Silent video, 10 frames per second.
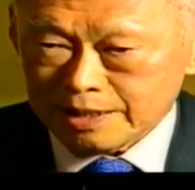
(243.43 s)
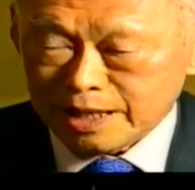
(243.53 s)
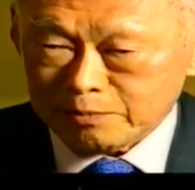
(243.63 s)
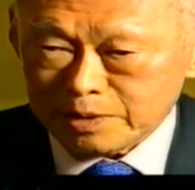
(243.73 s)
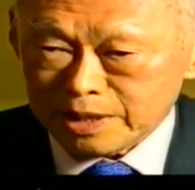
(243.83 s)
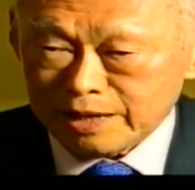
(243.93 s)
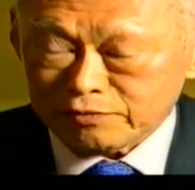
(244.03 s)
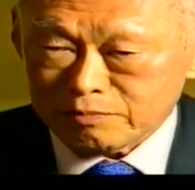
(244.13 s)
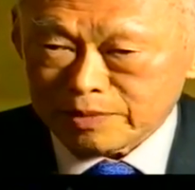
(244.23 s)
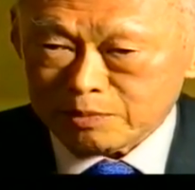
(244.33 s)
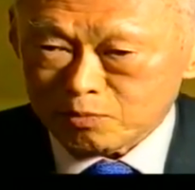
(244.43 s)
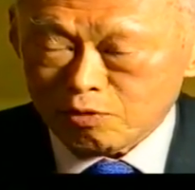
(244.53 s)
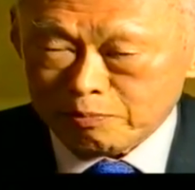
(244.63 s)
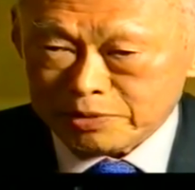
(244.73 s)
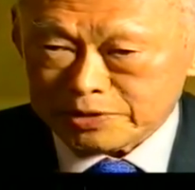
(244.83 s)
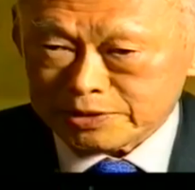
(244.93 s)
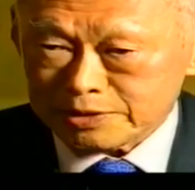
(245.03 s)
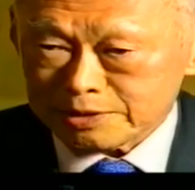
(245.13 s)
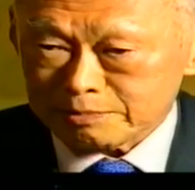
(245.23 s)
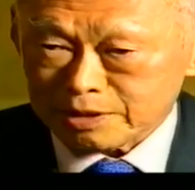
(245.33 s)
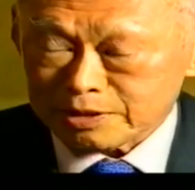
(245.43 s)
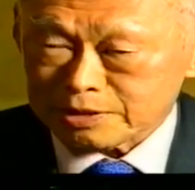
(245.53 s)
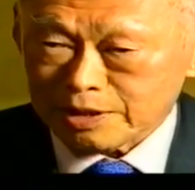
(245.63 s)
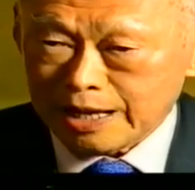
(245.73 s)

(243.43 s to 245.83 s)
and we'll have to make more prisons because